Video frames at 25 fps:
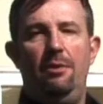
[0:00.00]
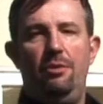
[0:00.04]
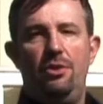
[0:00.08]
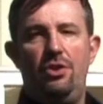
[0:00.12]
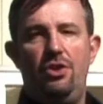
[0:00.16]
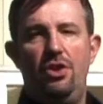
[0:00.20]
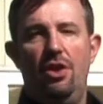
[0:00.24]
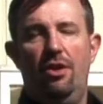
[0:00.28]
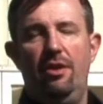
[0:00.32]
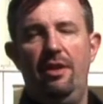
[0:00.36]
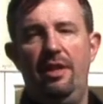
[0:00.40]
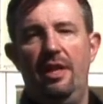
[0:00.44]
It
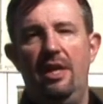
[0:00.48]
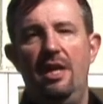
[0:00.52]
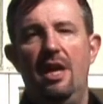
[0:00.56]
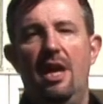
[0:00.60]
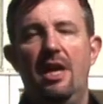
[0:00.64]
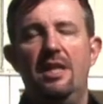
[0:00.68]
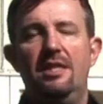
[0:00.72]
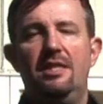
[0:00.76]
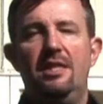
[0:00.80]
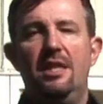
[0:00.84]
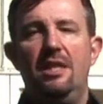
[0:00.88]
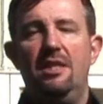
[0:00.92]
was during the
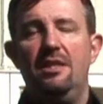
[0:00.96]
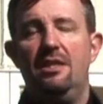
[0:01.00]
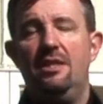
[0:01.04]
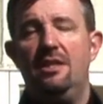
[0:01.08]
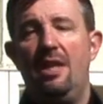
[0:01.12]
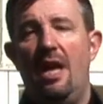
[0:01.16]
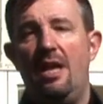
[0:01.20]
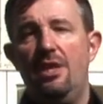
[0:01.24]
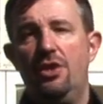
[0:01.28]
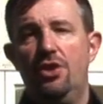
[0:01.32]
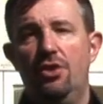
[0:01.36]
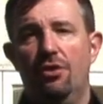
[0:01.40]
19th
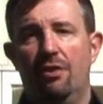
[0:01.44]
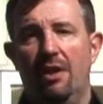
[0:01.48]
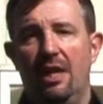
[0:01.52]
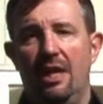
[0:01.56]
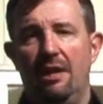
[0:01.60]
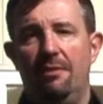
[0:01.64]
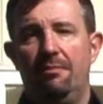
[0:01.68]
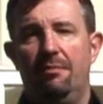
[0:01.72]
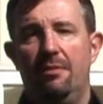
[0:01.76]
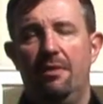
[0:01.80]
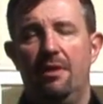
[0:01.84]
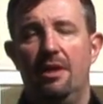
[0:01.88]

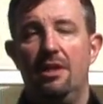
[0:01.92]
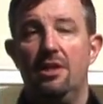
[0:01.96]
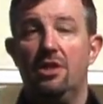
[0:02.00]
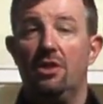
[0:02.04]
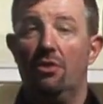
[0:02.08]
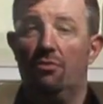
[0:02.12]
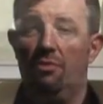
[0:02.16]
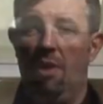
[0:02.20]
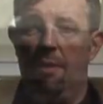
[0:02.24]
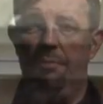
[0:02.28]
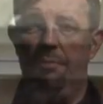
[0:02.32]
century that Sir